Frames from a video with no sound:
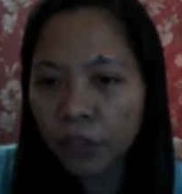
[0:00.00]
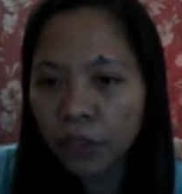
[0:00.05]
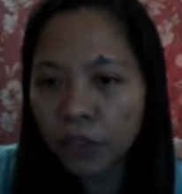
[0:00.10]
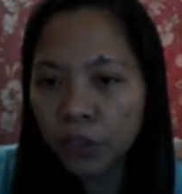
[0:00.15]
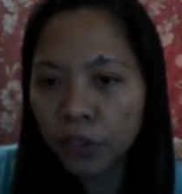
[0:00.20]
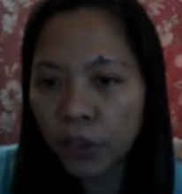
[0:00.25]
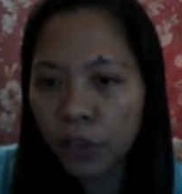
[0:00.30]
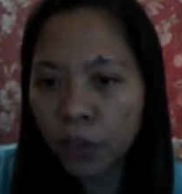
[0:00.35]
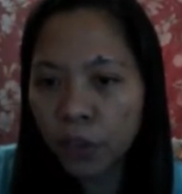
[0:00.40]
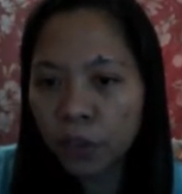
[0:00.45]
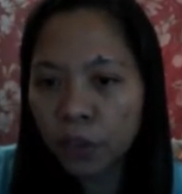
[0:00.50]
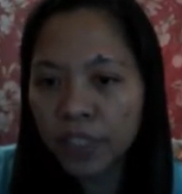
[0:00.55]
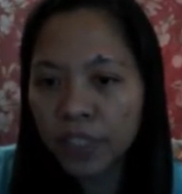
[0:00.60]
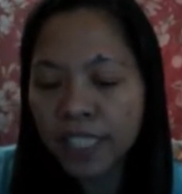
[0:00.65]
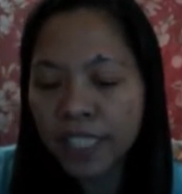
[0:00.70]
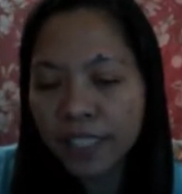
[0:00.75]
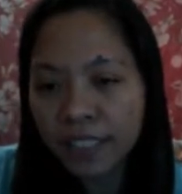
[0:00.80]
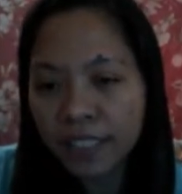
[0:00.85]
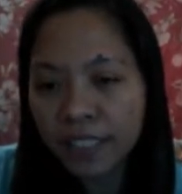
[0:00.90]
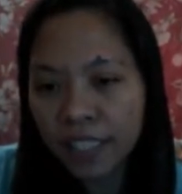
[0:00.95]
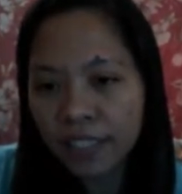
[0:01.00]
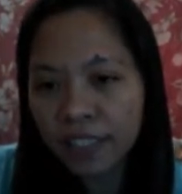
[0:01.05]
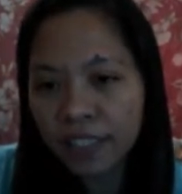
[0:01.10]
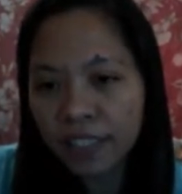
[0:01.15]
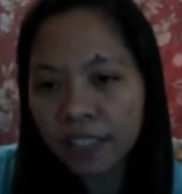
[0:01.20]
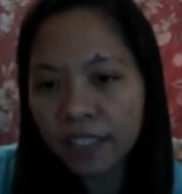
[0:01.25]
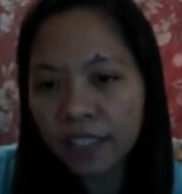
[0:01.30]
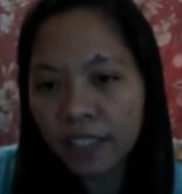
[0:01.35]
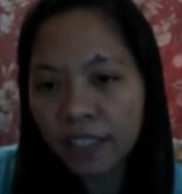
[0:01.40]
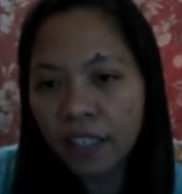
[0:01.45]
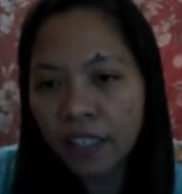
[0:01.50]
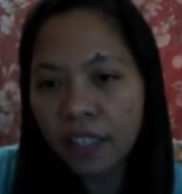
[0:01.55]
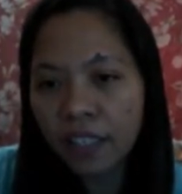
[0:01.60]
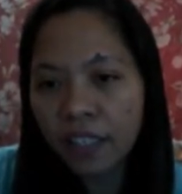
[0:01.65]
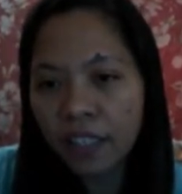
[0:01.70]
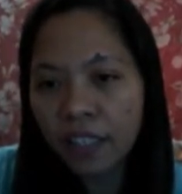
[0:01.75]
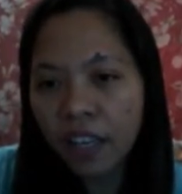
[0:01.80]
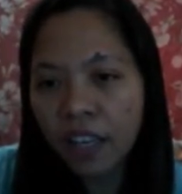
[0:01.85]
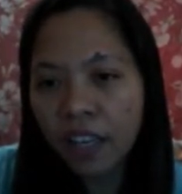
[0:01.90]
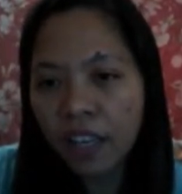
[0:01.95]
So this six
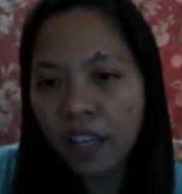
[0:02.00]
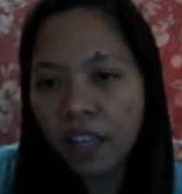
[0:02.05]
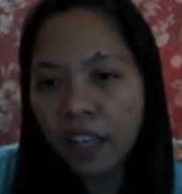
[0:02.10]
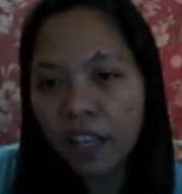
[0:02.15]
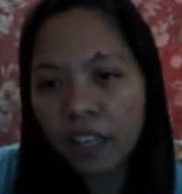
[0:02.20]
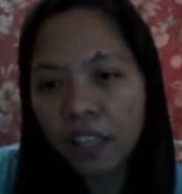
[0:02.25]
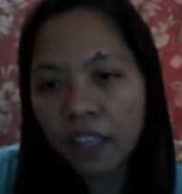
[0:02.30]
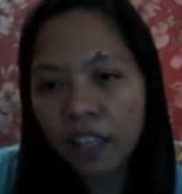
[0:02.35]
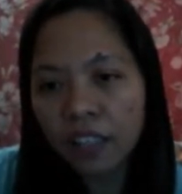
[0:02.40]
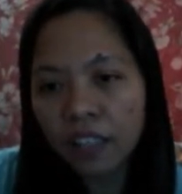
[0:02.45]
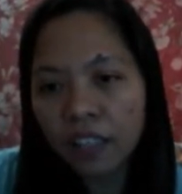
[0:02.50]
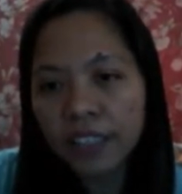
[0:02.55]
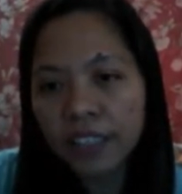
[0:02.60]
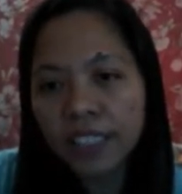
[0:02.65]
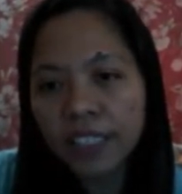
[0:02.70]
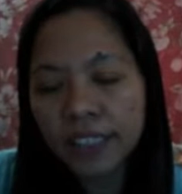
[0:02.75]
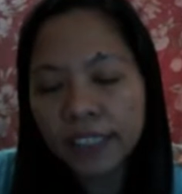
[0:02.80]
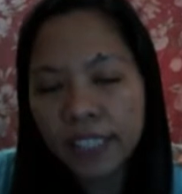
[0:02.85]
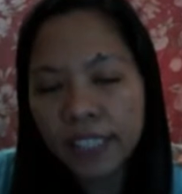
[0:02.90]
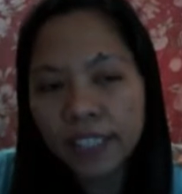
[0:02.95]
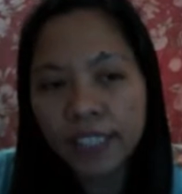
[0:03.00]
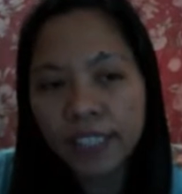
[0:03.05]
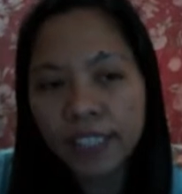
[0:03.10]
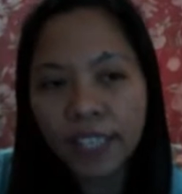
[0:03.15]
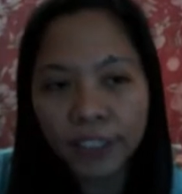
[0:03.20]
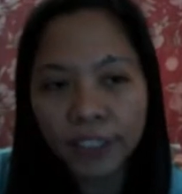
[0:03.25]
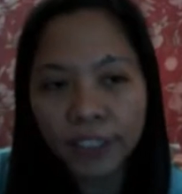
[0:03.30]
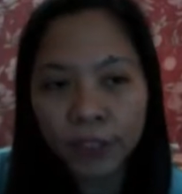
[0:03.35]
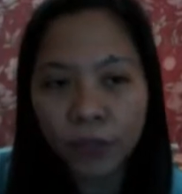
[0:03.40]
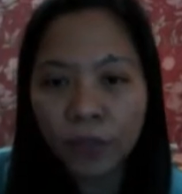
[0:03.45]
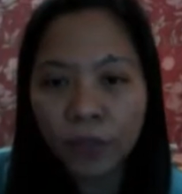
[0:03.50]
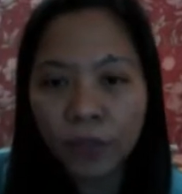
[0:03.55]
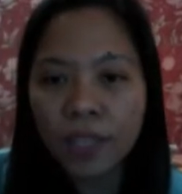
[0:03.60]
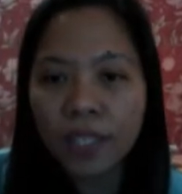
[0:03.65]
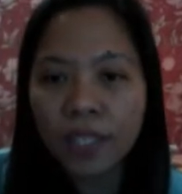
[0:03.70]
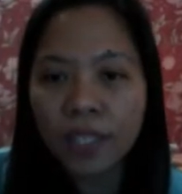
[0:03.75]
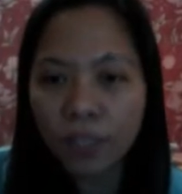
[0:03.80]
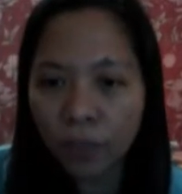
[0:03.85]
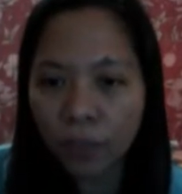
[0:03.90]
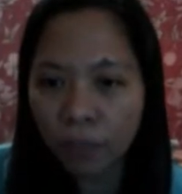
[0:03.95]
has no
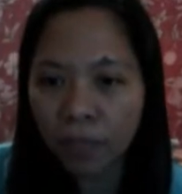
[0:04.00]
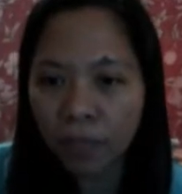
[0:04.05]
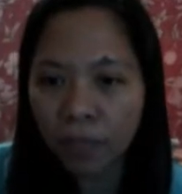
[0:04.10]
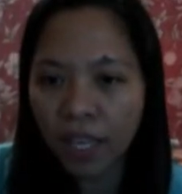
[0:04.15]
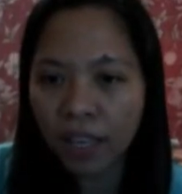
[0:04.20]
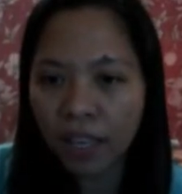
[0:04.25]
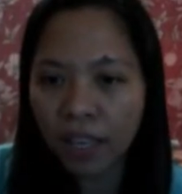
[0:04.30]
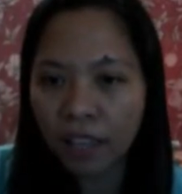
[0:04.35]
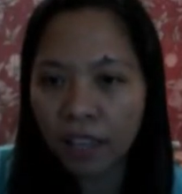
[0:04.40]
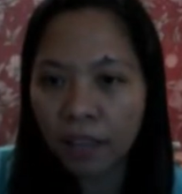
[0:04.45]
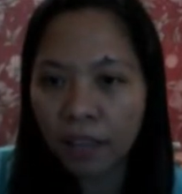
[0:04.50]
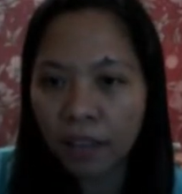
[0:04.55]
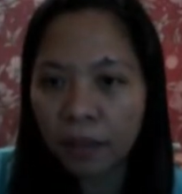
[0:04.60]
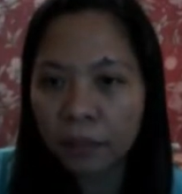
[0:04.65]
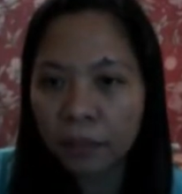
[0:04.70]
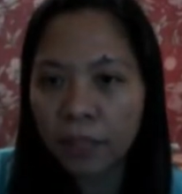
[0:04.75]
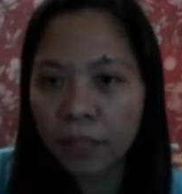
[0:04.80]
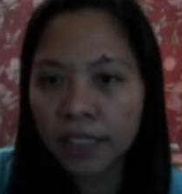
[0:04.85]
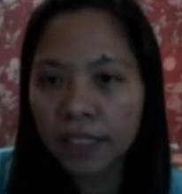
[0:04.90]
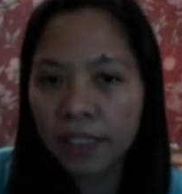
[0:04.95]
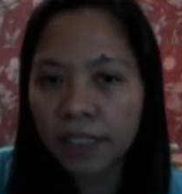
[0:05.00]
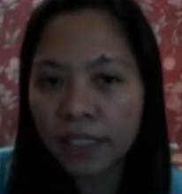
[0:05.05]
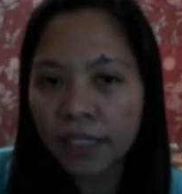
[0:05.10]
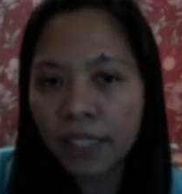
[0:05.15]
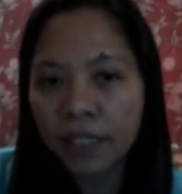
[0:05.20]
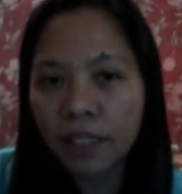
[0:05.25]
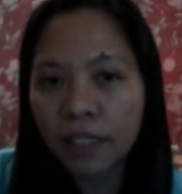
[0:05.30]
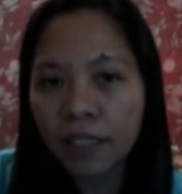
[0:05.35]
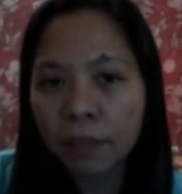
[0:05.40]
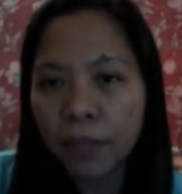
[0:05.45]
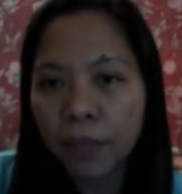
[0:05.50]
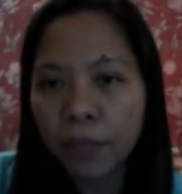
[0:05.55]
insomnia, but still the